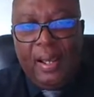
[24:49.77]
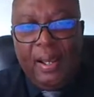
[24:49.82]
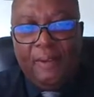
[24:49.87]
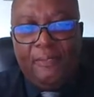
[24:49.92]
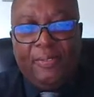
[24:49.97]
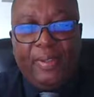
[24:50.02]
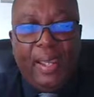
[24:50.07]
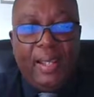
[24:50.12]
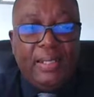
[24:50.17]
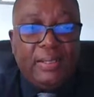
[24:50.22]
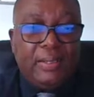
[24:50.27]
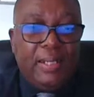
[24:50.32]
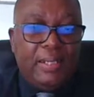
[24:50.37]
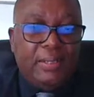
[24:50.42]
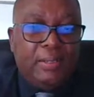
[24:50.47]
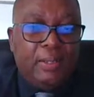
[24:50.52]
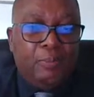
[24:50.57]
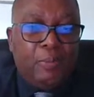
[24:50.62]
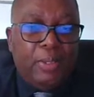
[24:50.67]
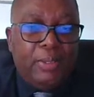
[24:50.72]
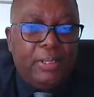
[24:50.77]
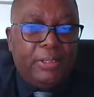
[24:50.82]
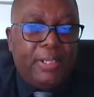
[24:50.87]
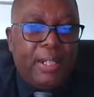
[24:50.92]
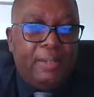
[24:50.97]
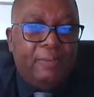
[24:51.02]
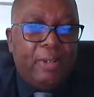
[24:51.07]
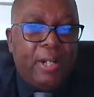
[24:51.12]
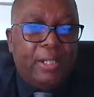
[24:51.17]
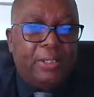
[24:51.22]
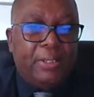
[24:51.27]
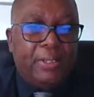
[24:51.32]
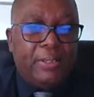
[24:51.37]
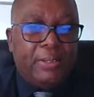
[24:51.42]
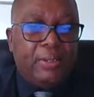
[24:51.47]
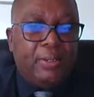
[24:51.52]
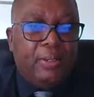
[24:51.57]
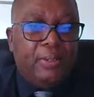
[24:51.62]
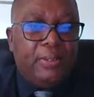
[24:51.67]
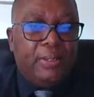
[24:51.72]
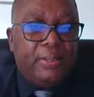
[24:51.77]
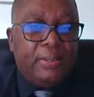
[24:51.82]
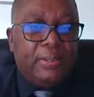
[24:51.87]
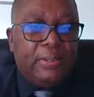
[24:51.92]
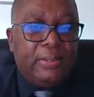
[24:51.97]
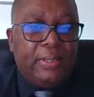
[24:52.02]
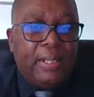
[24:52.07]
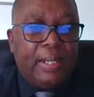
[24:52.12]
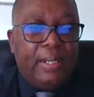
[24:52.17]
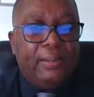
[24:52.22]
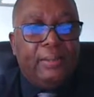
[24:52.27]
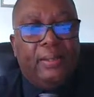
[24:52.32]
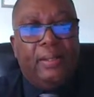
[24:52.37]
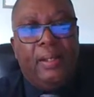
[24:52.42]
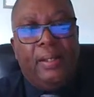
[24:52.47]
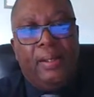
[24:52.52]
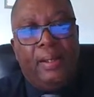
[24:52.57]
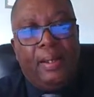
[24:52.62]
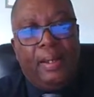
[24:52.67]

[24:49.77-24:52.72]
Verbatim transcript: uh, if k is less than 1, the chain reaction is not sustained.